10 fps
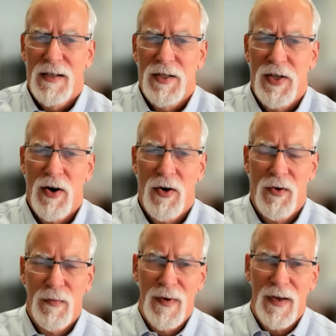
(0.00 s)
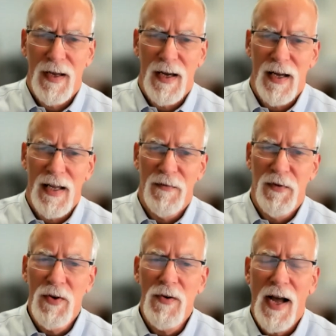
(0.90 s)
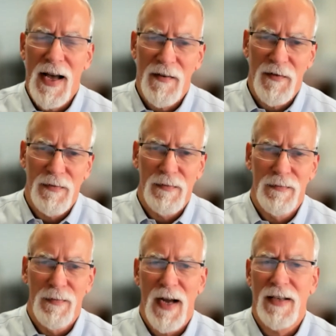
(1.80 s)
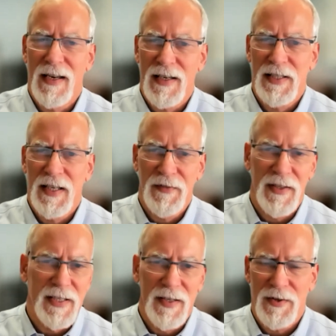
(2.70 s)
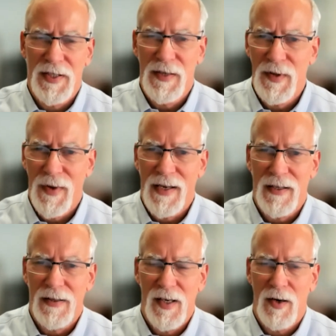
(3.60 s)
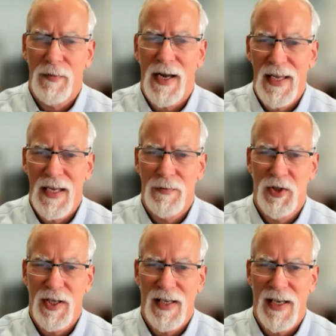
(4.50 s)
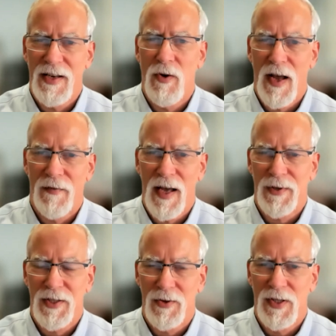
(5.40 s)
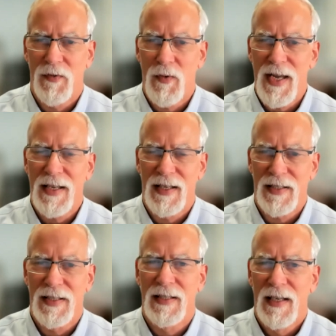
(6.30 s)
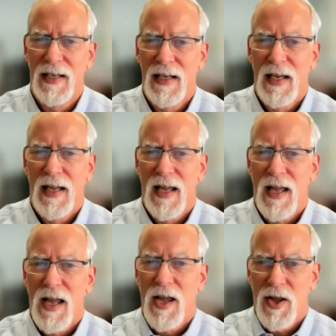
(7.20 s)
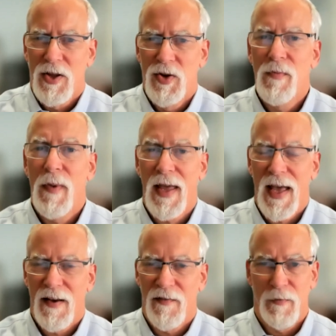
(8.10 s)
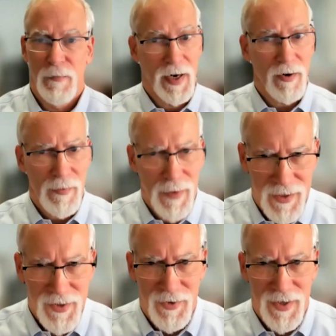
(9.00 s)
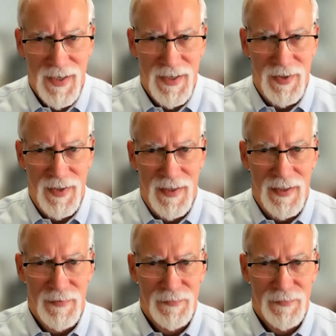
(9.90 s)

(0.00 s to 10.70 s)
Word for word: So if you have myotonic stiffness, either symptomatically or by EMG, and you have episodes of weakness, you may have paramyotonia congenita